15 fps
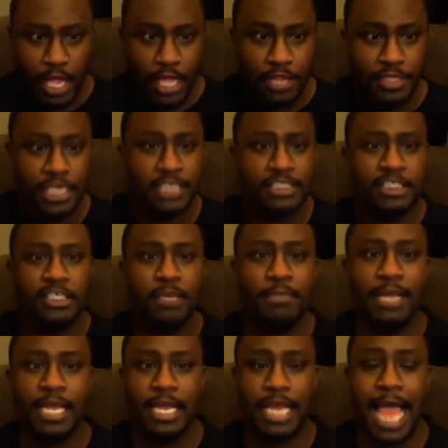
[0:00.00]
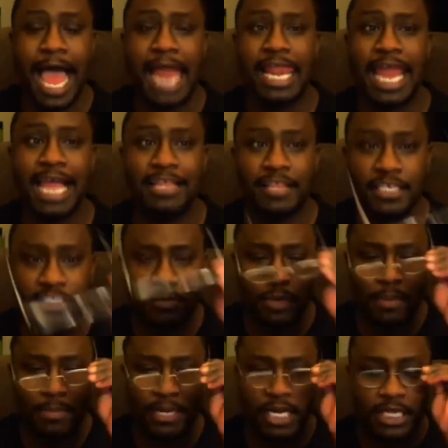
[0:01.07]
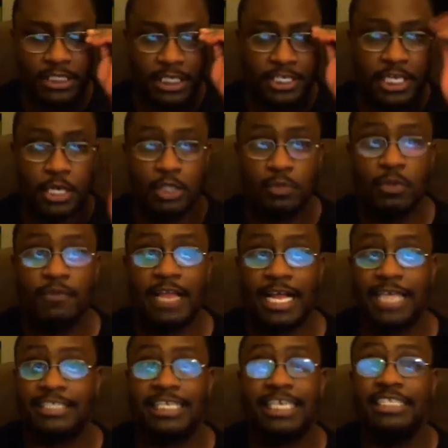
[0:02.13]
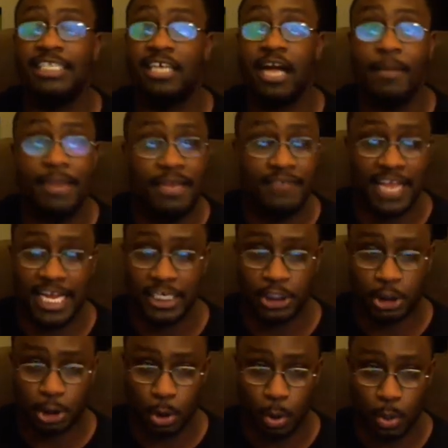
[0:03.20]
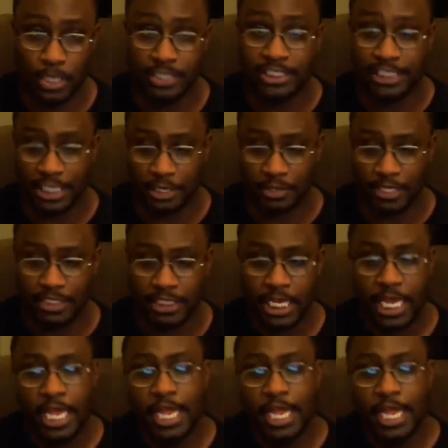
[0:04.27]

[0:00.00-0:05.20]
This, to me, I like this one because it deals with, like I said, it's a coming-of-age story series.